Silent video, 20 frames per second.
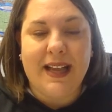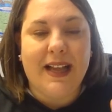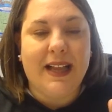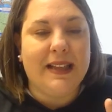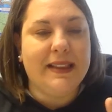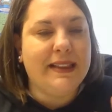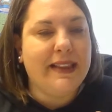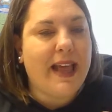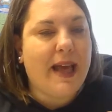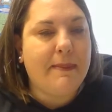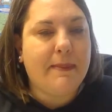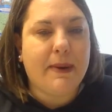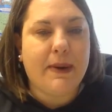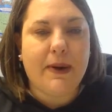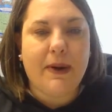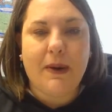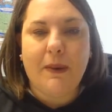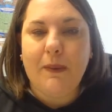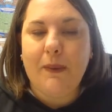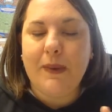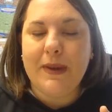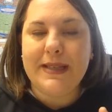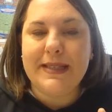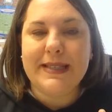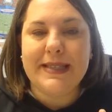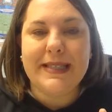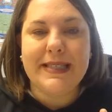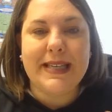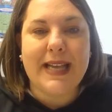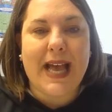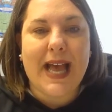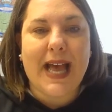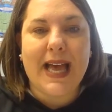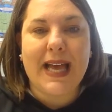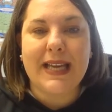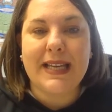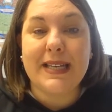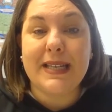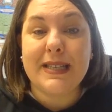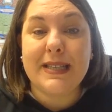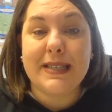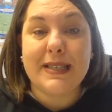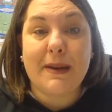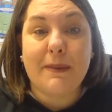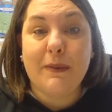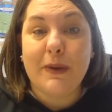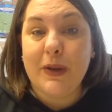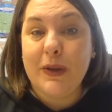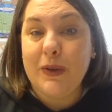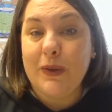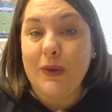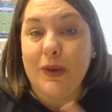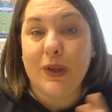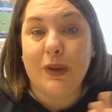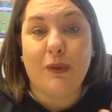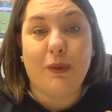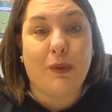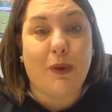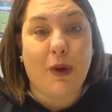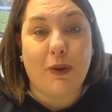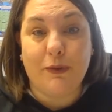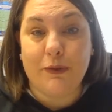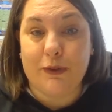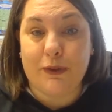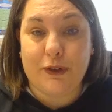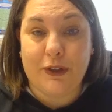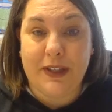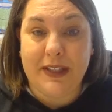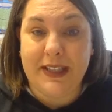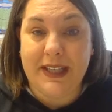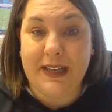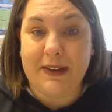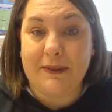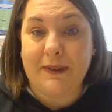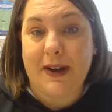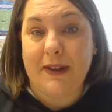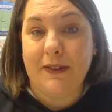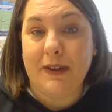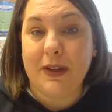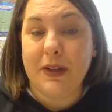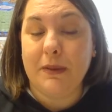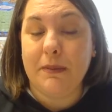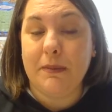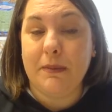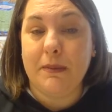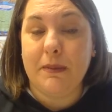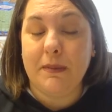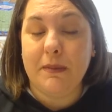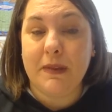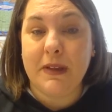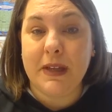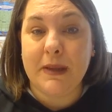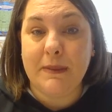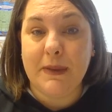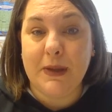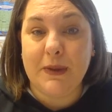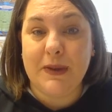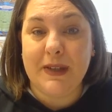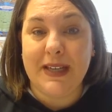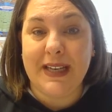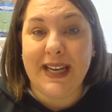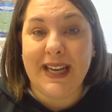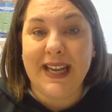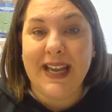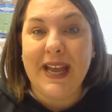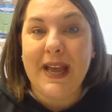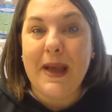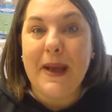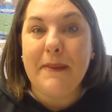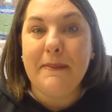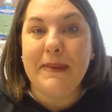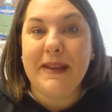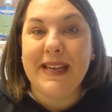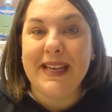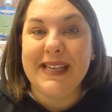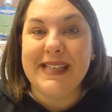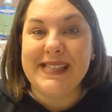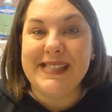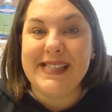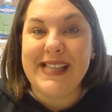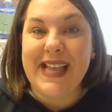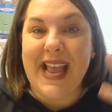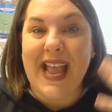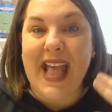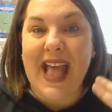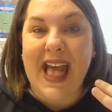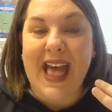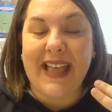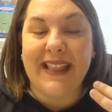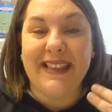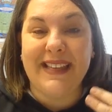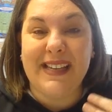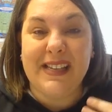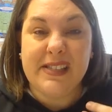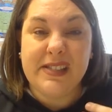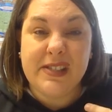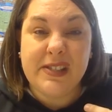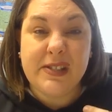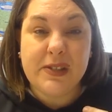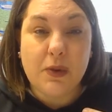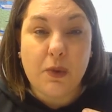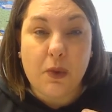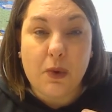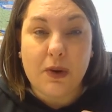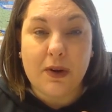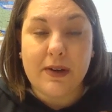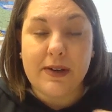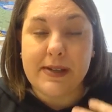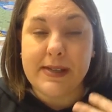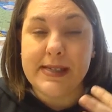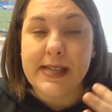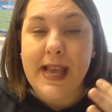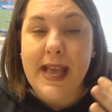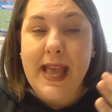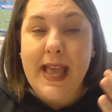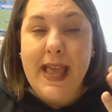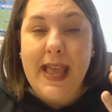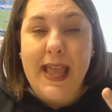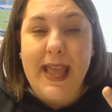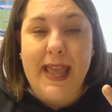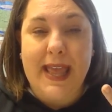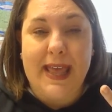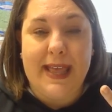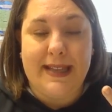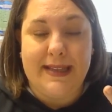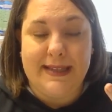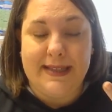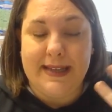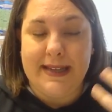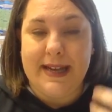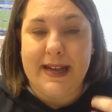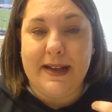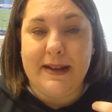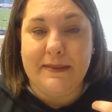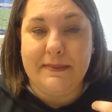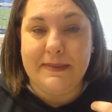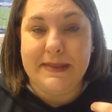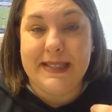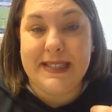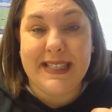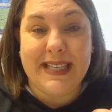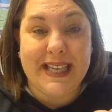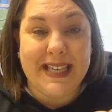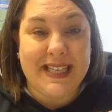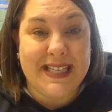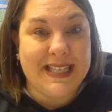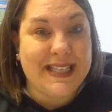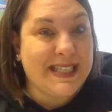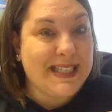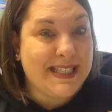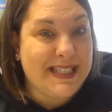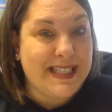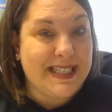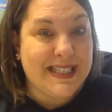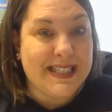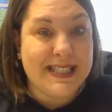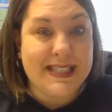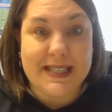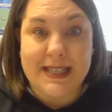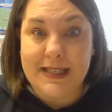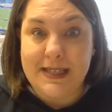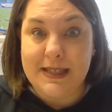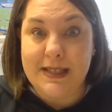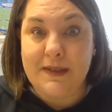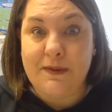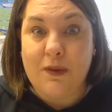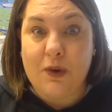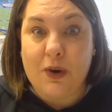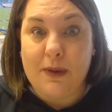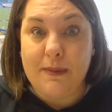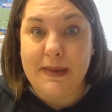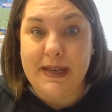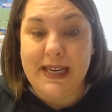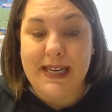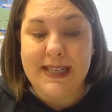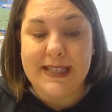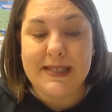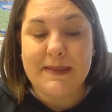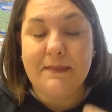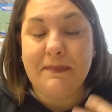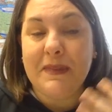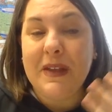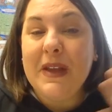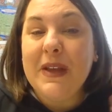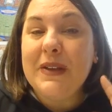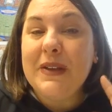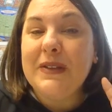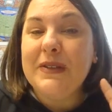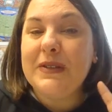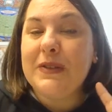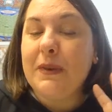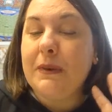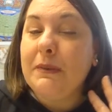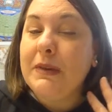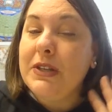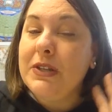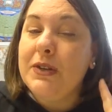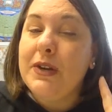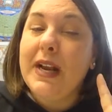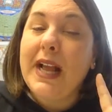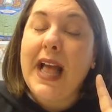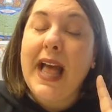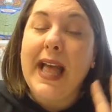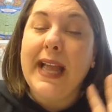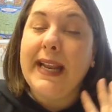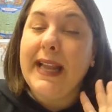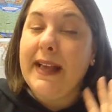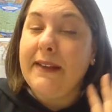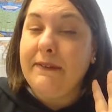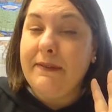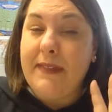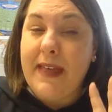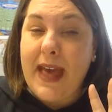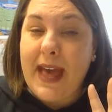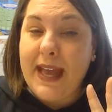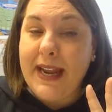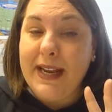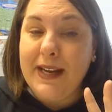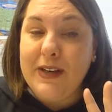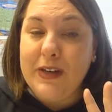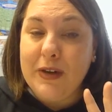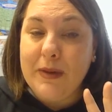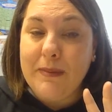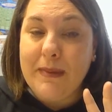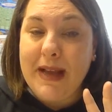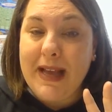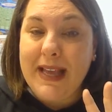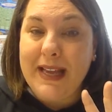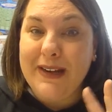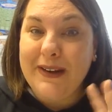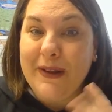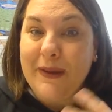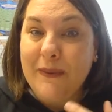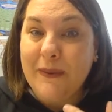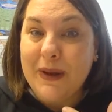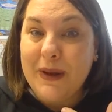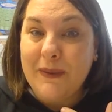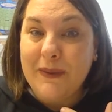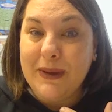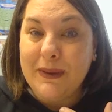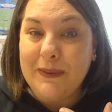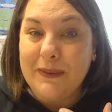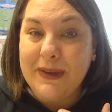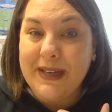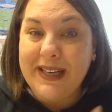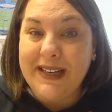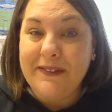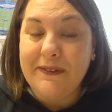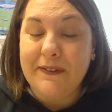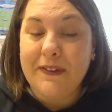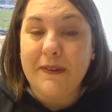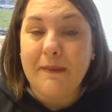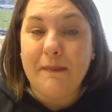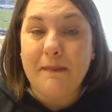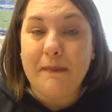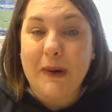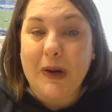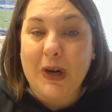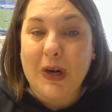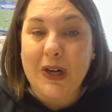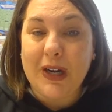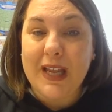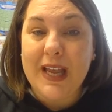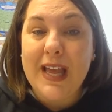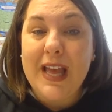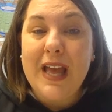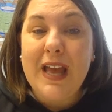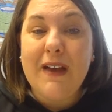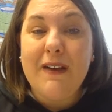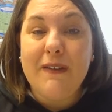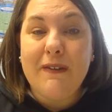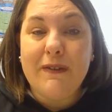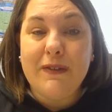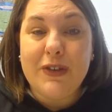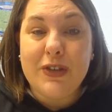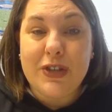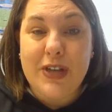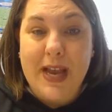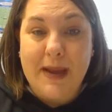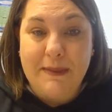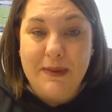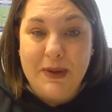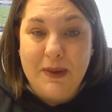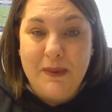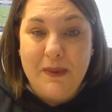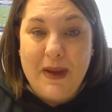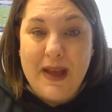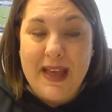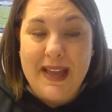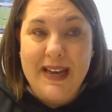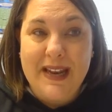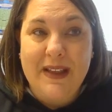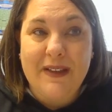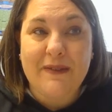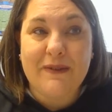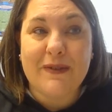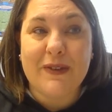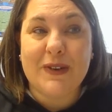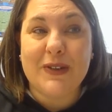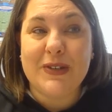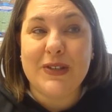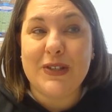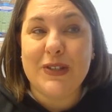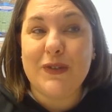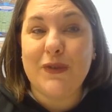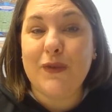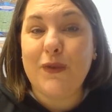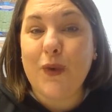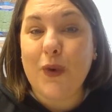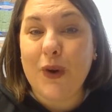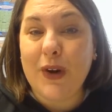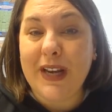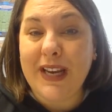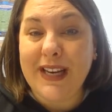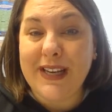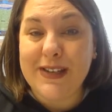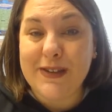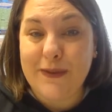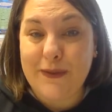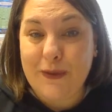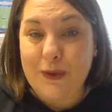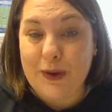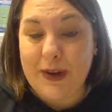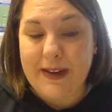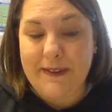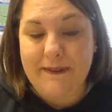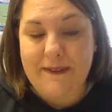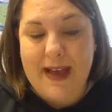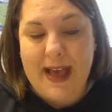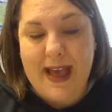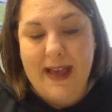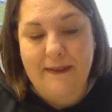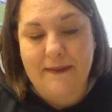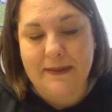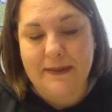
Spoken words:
A leper was not someone who could roam freely around the community because they had these sores and skin diseases and disformities. So I want you to kind of have that in your mind while we read from Mark chapter 1, verses 40 to 45.